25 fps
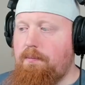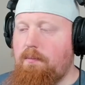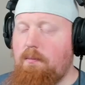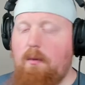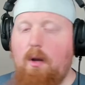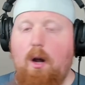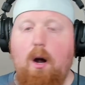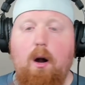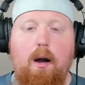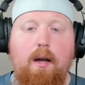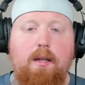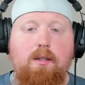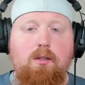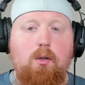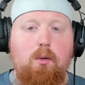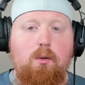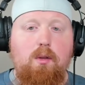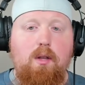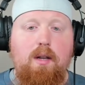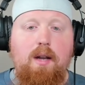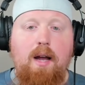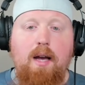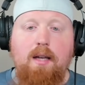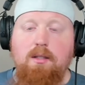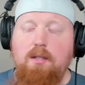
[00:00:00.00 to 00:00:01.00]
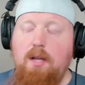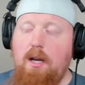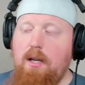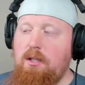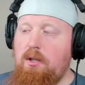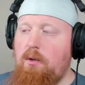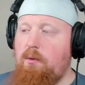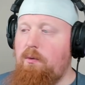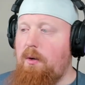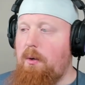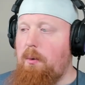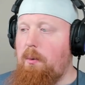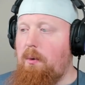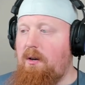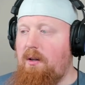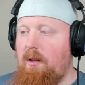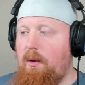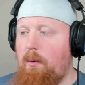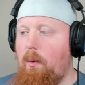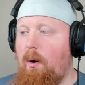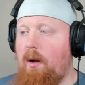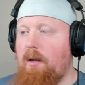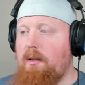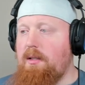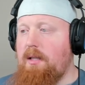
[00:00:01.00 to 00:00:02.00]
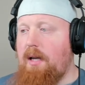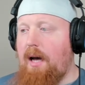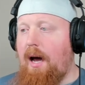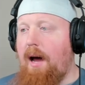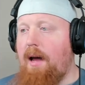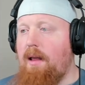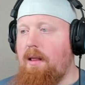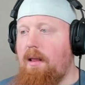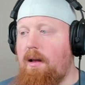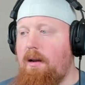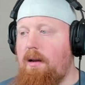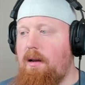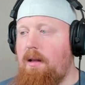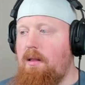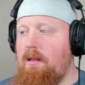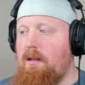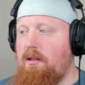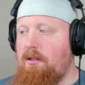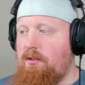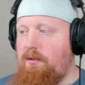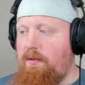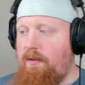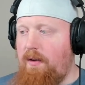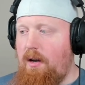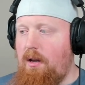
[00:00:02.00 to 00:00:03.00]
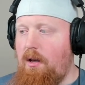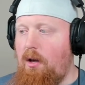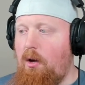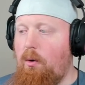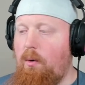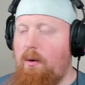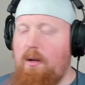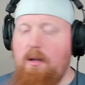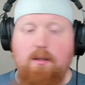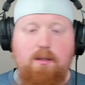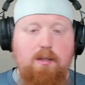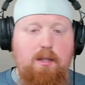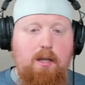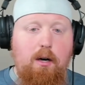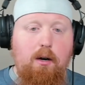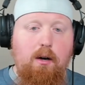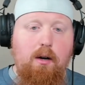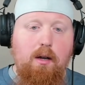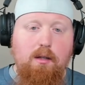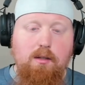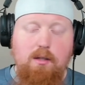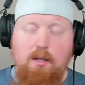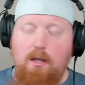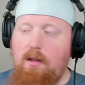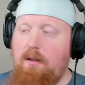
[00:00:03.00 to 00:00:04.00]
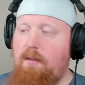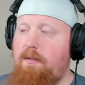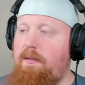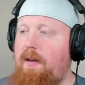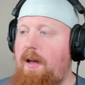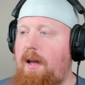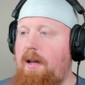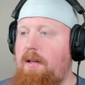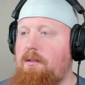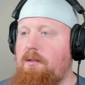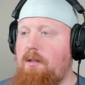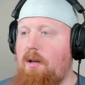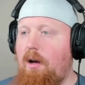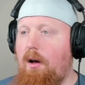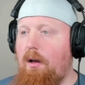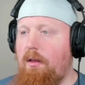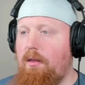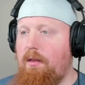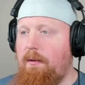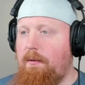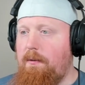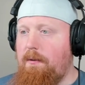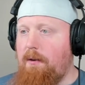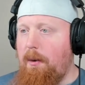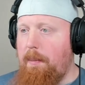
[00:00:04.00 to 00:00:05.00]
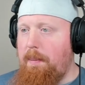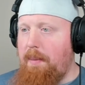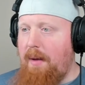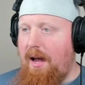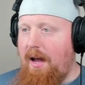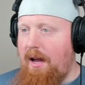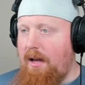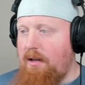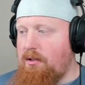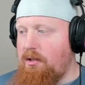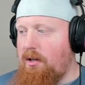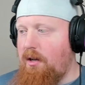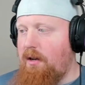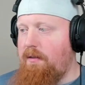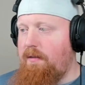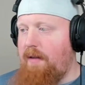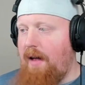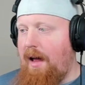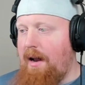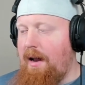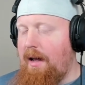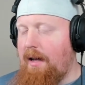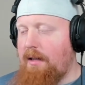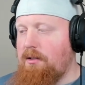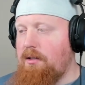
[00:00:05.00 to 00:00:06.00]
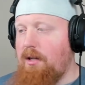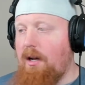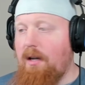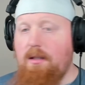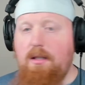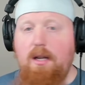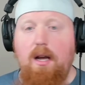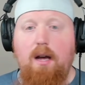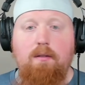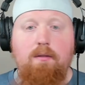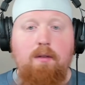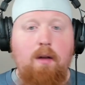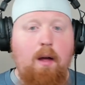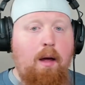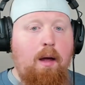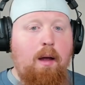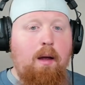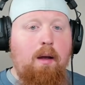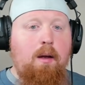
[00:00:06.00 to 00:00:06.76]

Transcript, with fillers: All right, so the next section we really want to highlight in this video is staring us in the face on the front page of nx.dev.